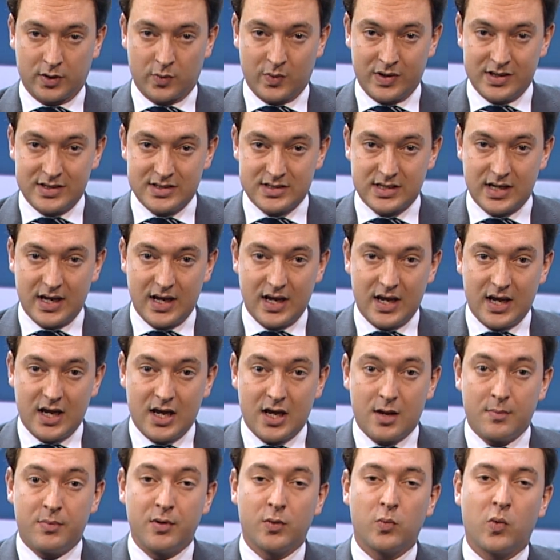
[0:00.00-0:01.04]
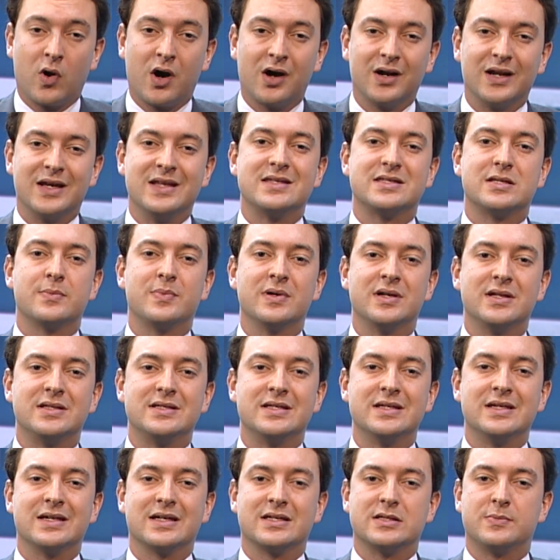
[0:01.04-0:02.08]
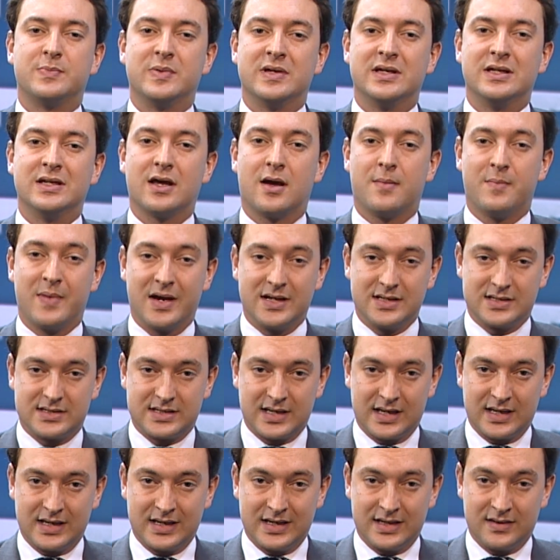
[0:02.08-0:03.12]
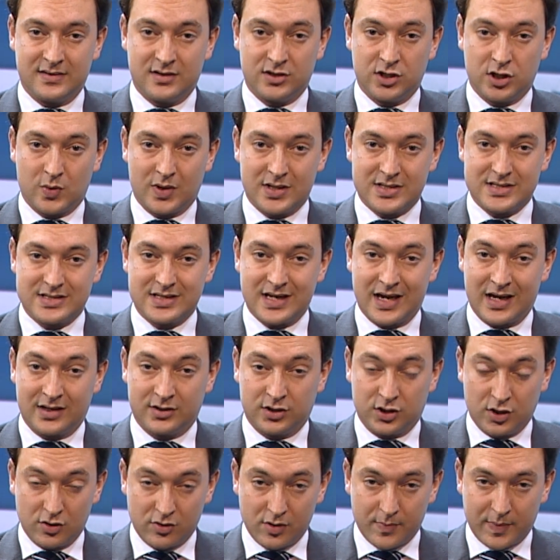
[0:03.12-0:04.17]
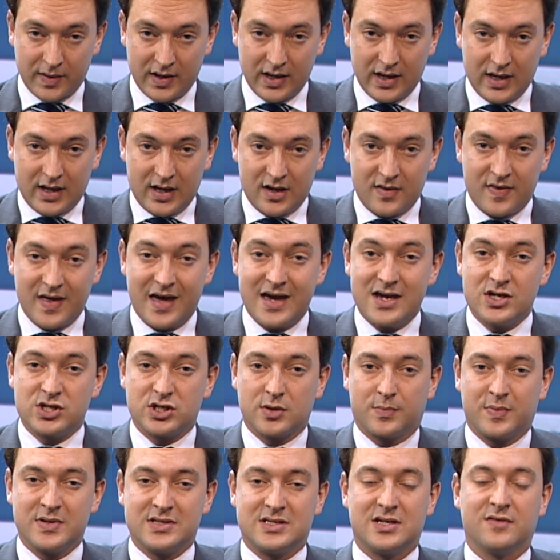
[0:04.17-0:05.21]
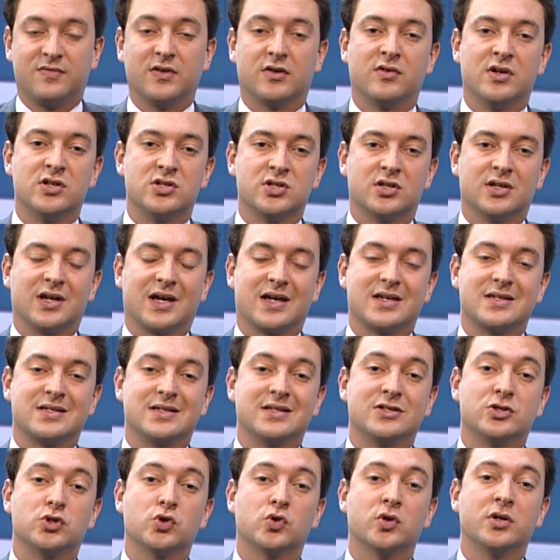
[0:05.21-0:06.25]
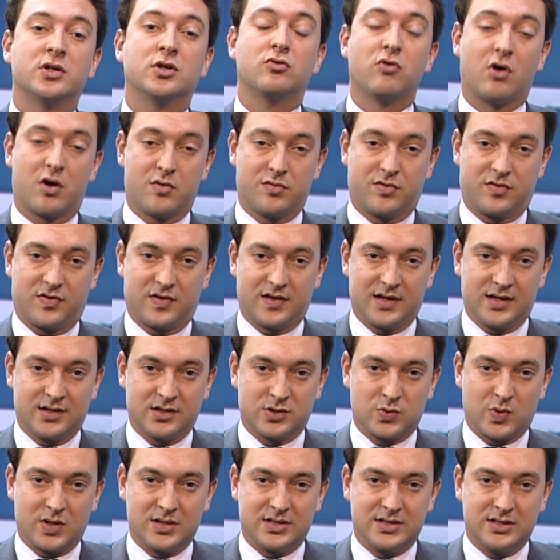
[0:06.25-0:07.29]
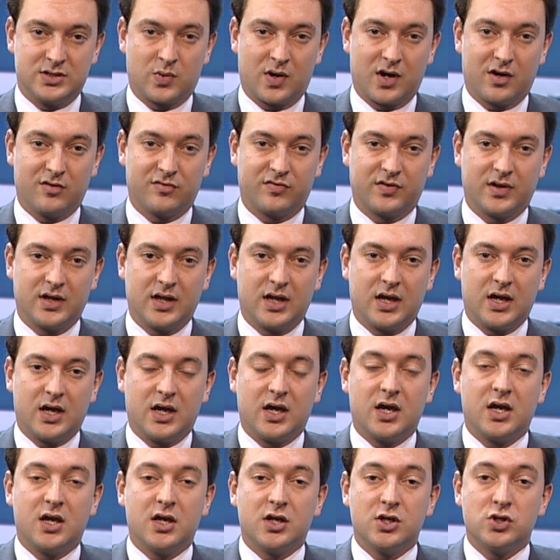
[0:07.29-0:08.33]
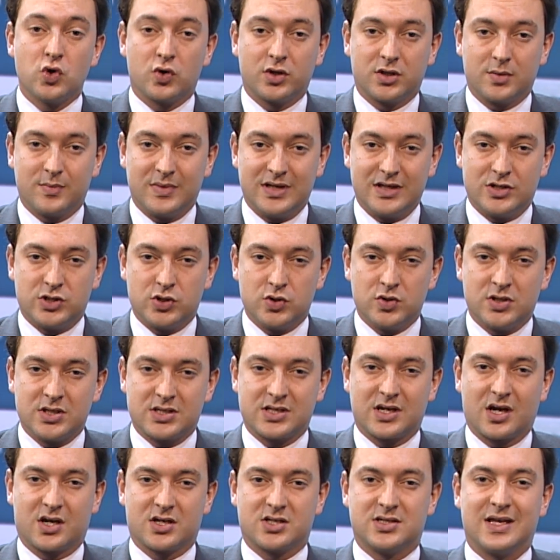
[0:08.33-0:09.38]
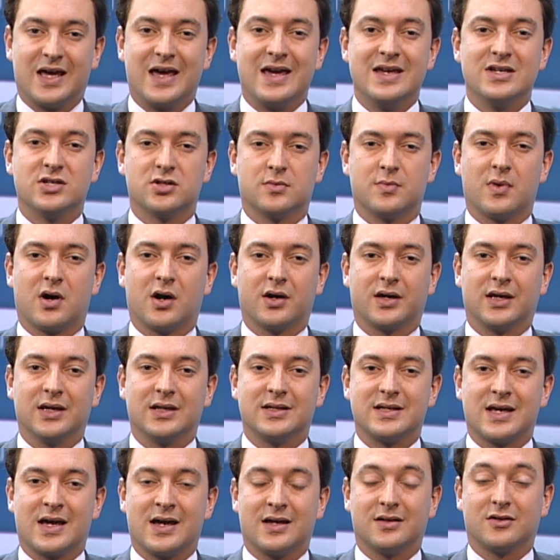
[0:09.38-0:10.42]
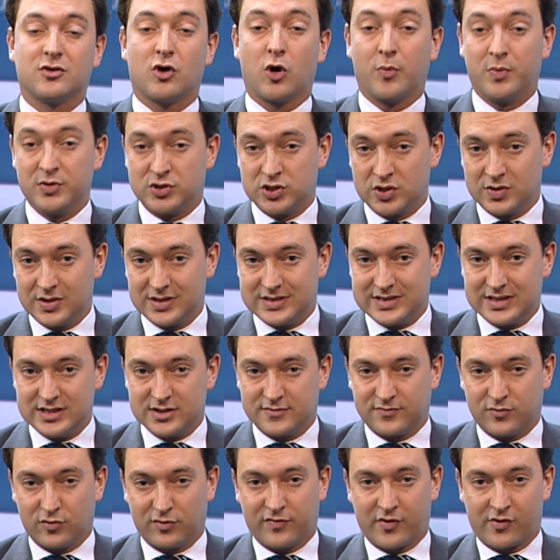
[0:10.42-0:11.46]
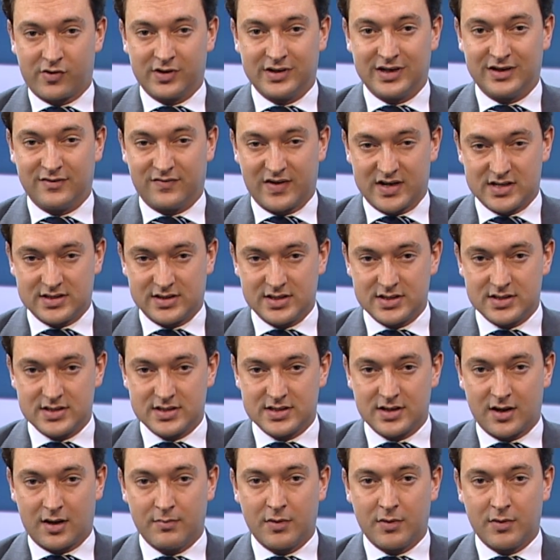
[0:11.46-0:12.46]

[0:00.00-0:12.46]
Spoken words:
winds, but while instability has been a mainstay in the US and Europe, the Asia-Pacific region has enjoyed growth in 2012. Joining me to discuss the Asian market and opportunities for foreign investors are